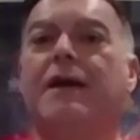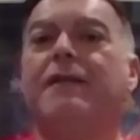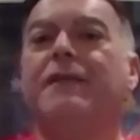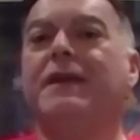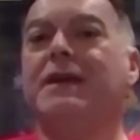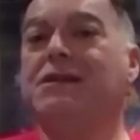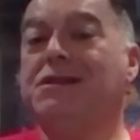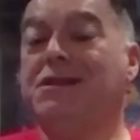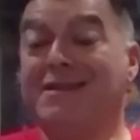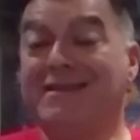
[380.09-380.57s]

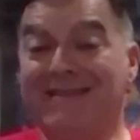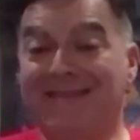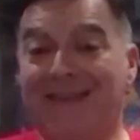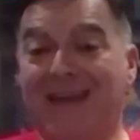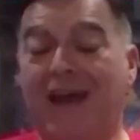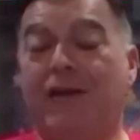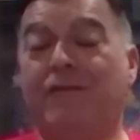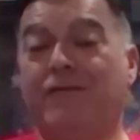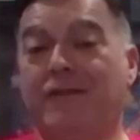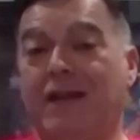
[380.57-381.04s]
These are
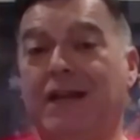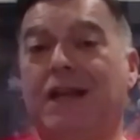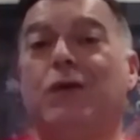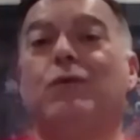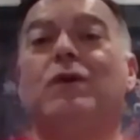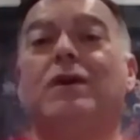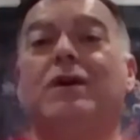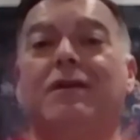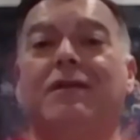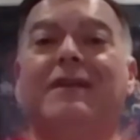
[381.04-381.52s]
definitely
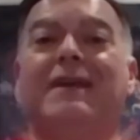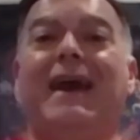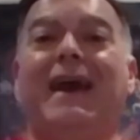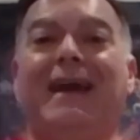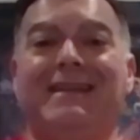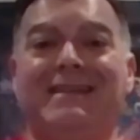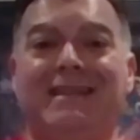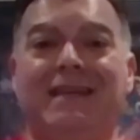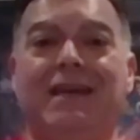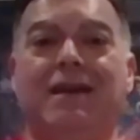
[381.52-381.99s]
worth
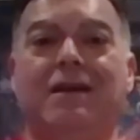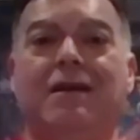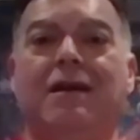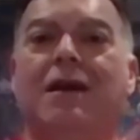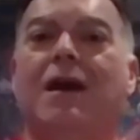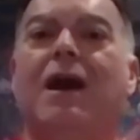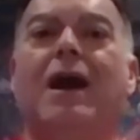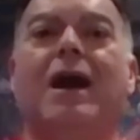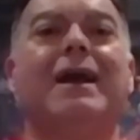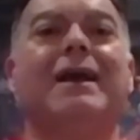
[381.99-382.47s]
getting,
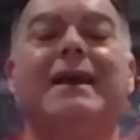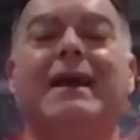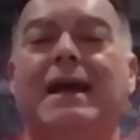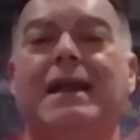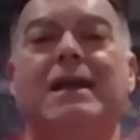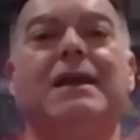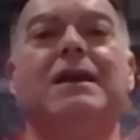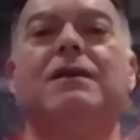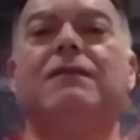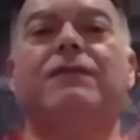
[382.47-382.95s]
and
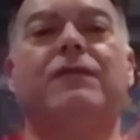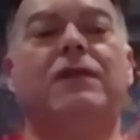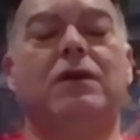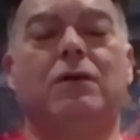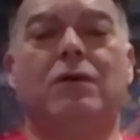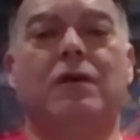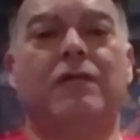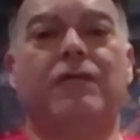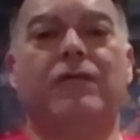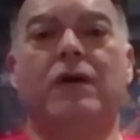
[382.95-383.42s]
getting a
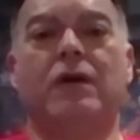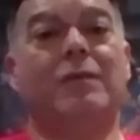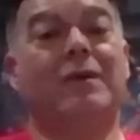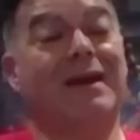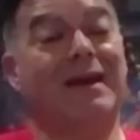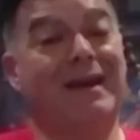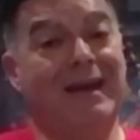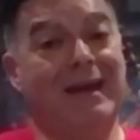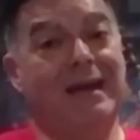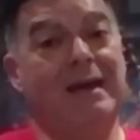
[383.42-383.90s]
few of them
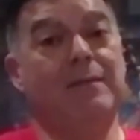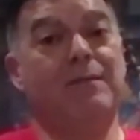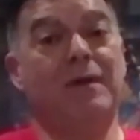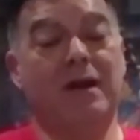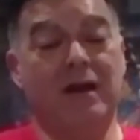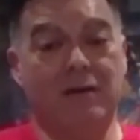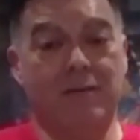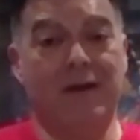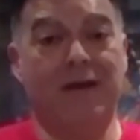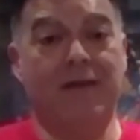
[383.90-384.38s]
and
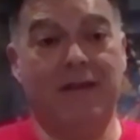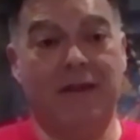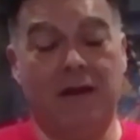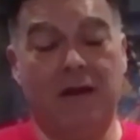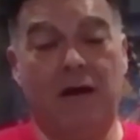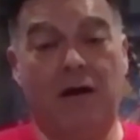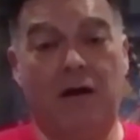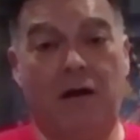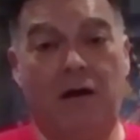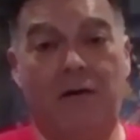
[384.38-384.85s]
keeping them in the
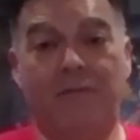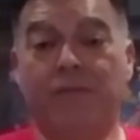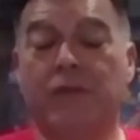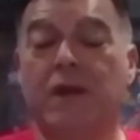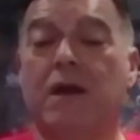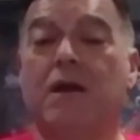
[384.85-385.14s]
car.